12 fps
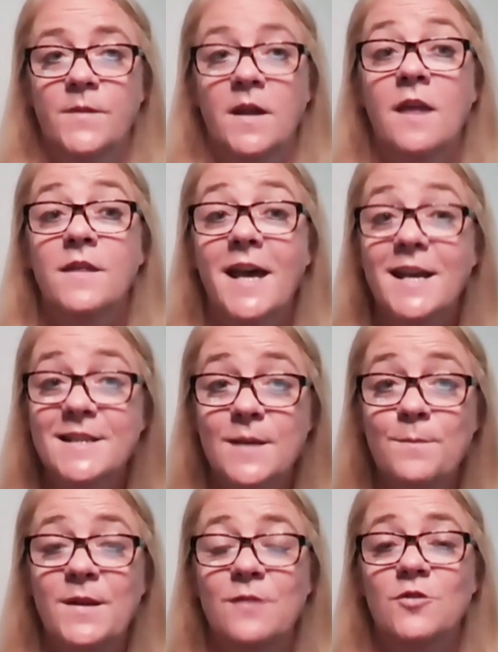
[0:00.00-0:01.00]
The
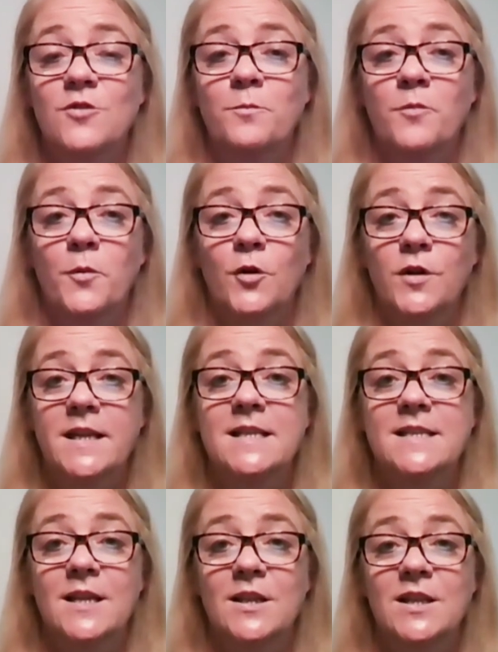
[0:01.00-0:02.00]
SAP Group Reporting
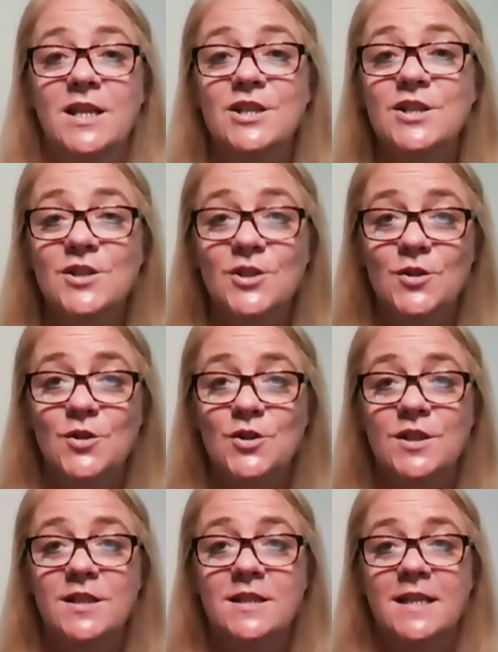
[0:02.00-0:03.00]
Consolidation
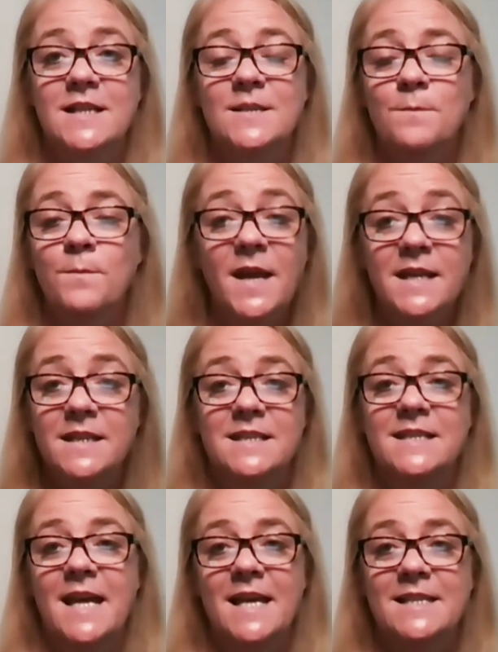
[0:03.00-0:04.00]
solution is embedded
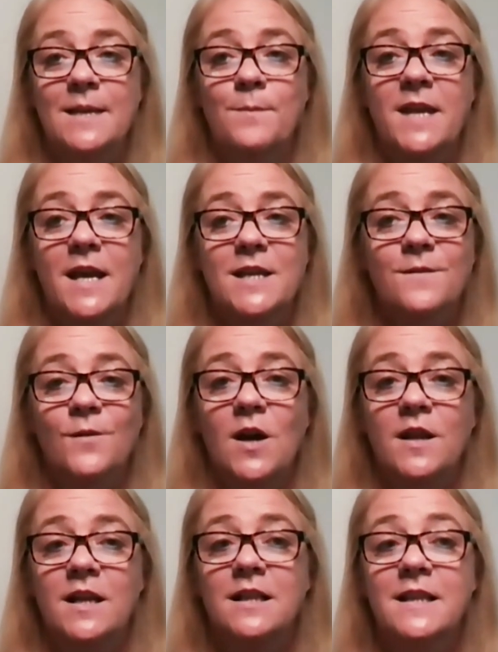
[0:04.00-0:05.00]
into SAP
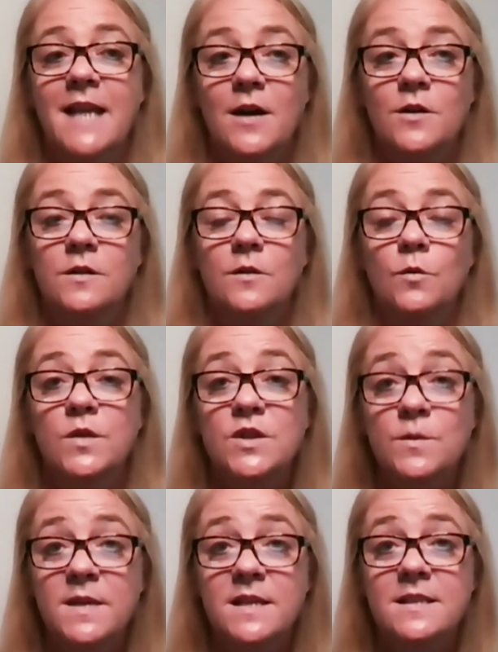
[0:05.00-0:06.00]
S/4HANA Cloud, which
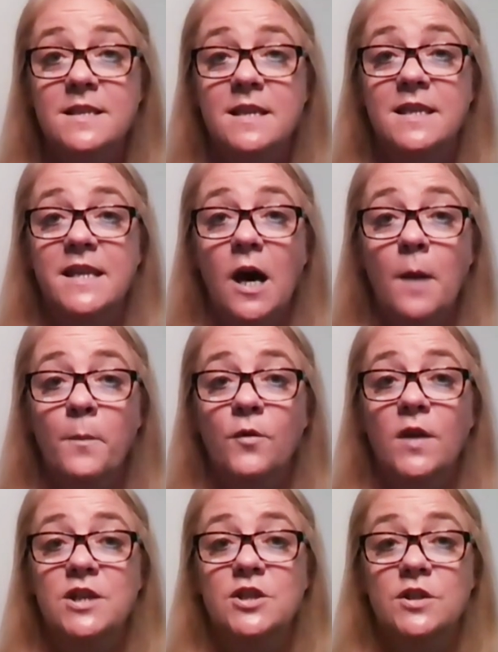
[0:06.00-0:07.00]
means that the
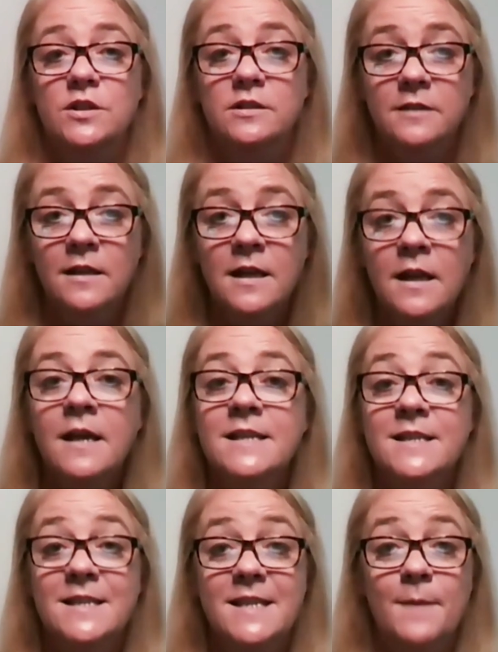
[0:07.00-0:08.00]
operational
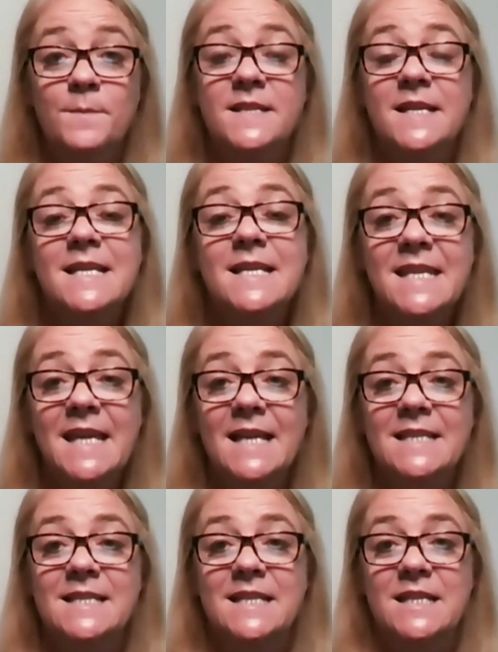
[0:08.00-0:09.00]
steps in the
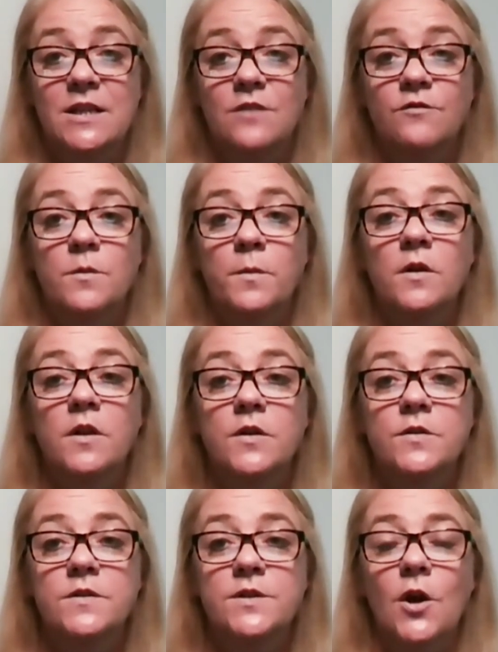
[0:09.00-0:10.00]
entity and group
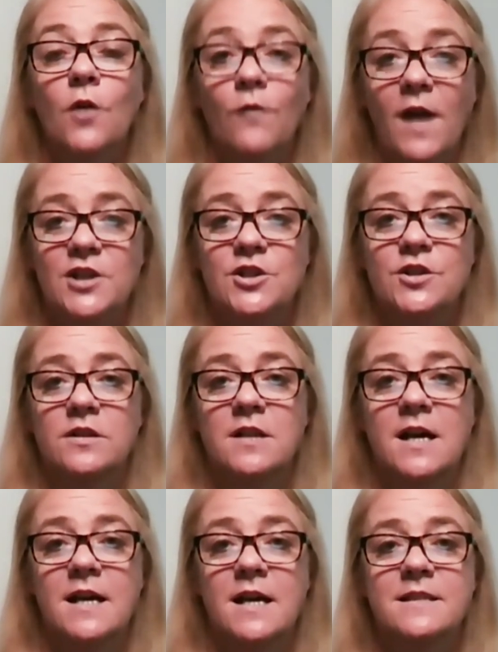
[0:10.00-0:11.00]
close are
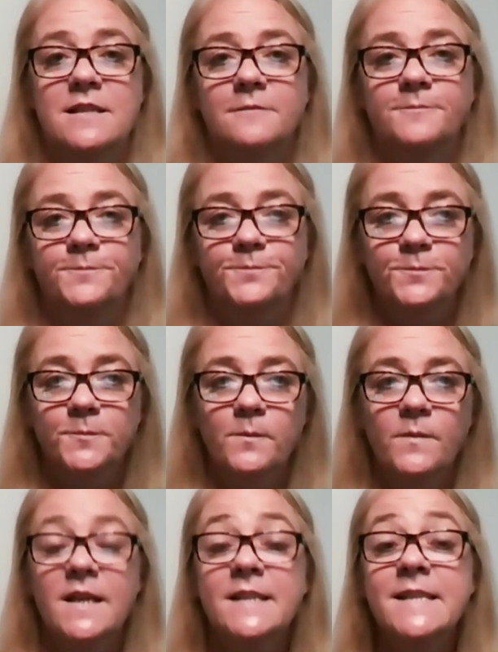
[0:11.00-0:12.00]
rationalized.
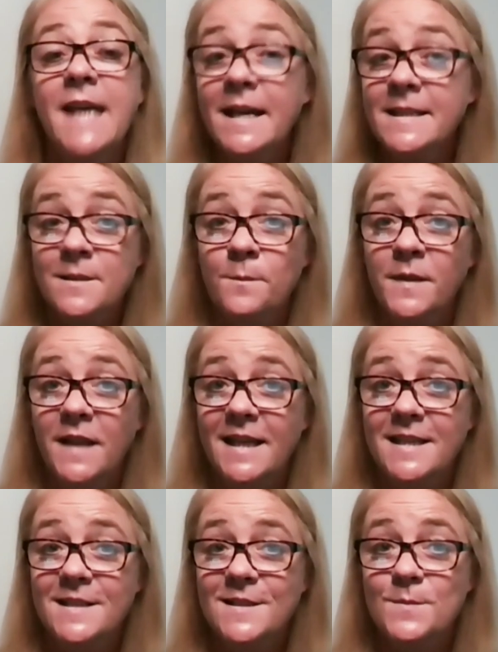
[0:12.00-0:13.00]
Tax
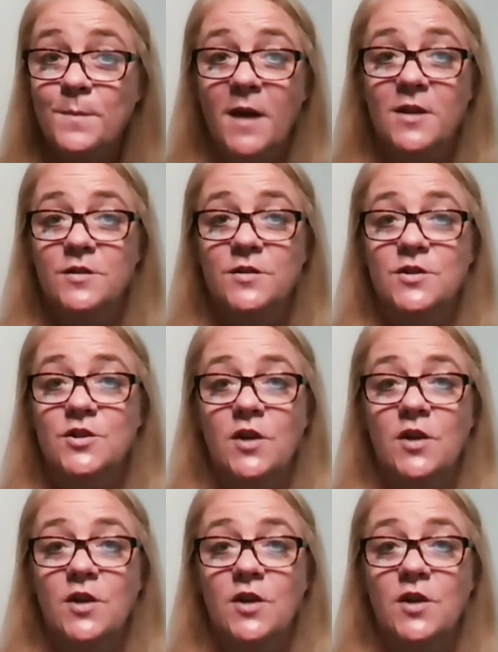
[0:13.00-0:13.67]
compliance monitors